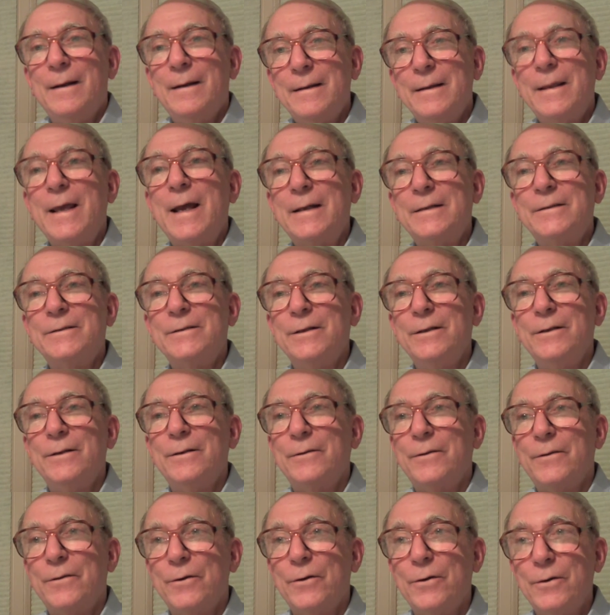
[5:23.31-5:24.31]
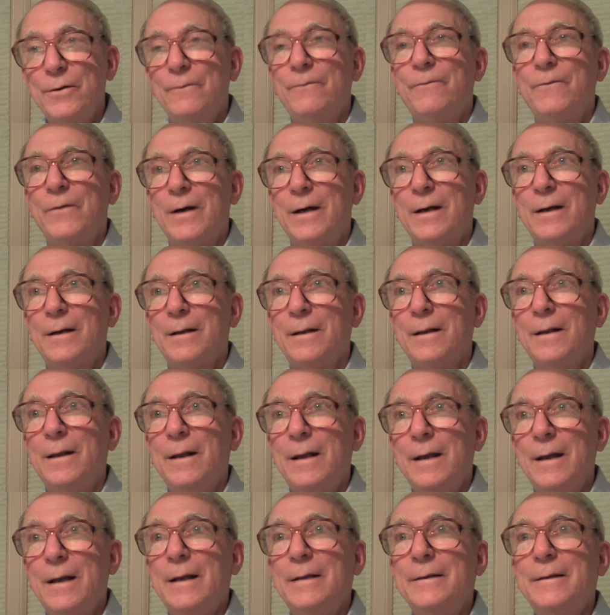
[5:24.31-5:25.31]
That's in a third file,
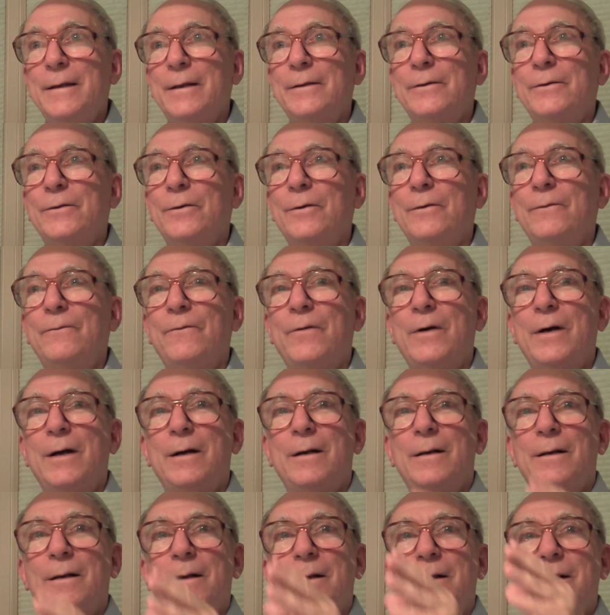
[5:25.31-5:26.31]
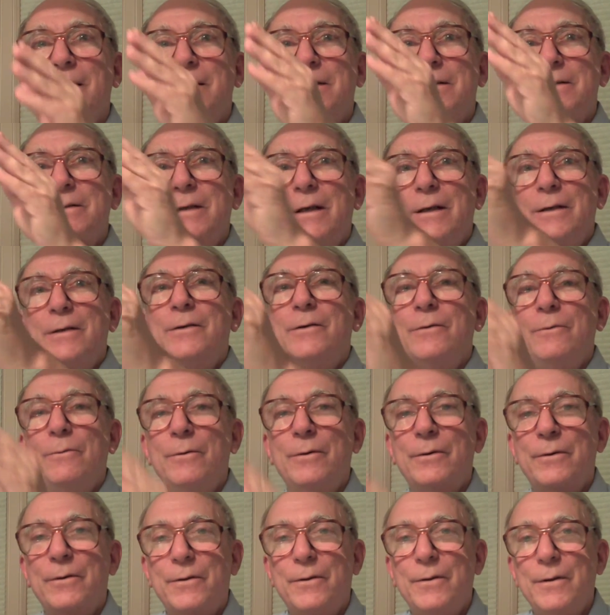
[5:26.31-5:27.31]
and that third file is sent
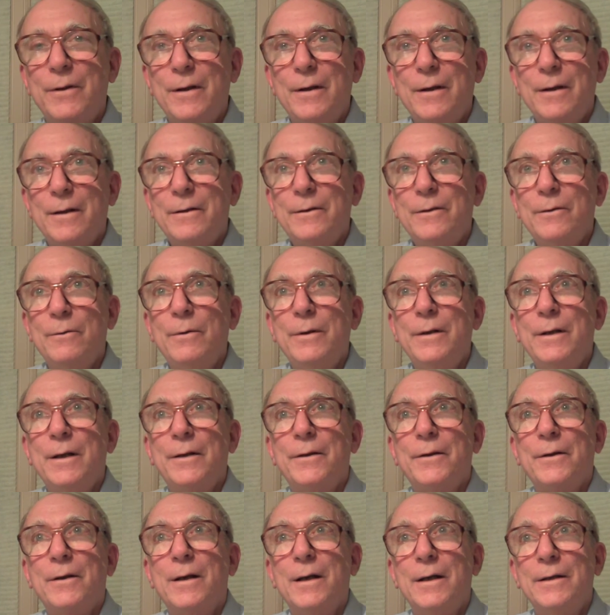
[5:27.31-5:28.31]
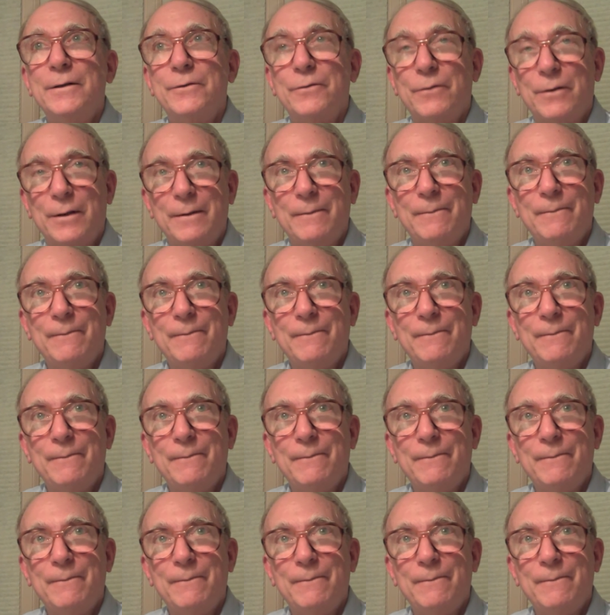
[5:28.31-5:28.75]
to another country.